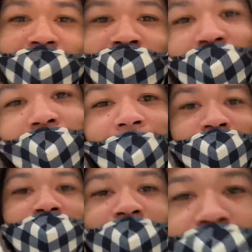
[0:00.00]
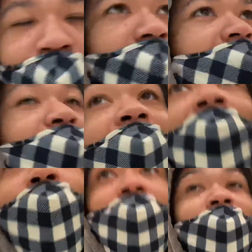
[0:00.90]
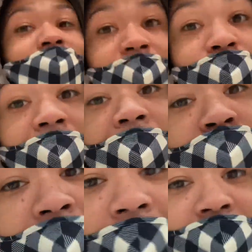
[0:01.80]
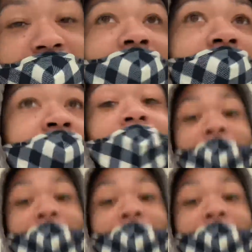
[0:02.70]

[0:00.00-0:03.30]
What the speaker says: This shit got cookies and cream in it, bro. This shit probably bust, nigga.